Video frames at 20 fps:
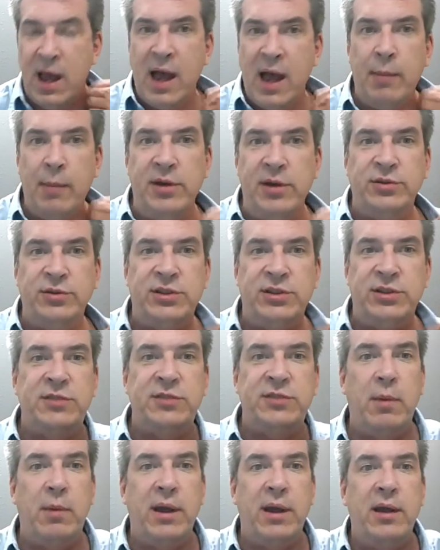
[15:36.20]
I'm going to use this
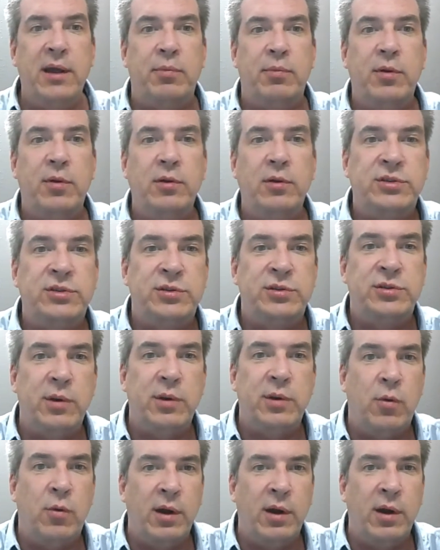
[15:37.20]
for my hypnosis
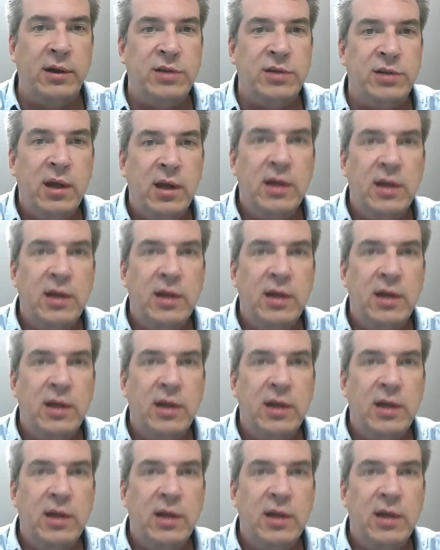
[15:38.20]
recordings,